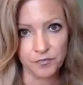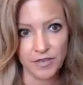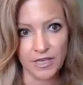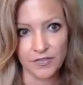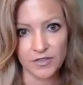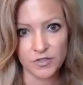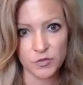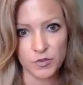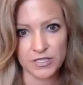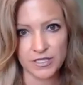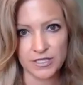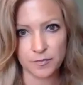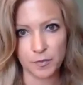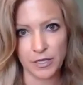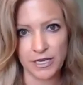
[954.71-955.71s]
And this was
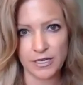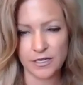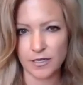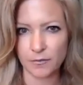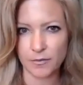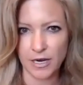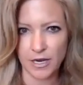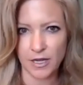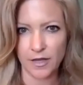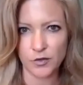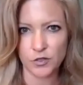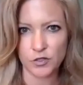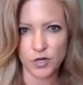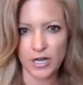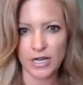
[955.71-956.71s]
explained in my other
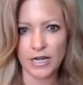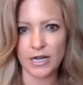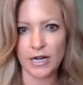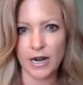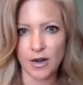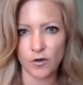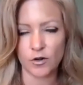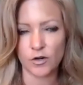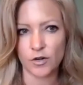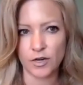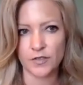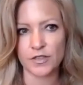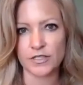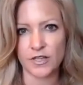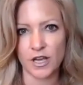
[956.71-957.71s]
training, how to
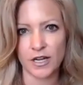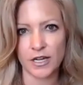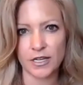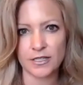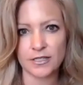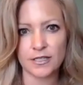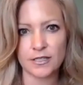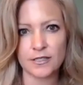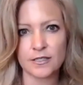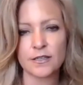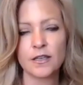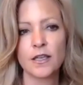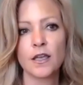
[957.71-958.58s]
create these audiences.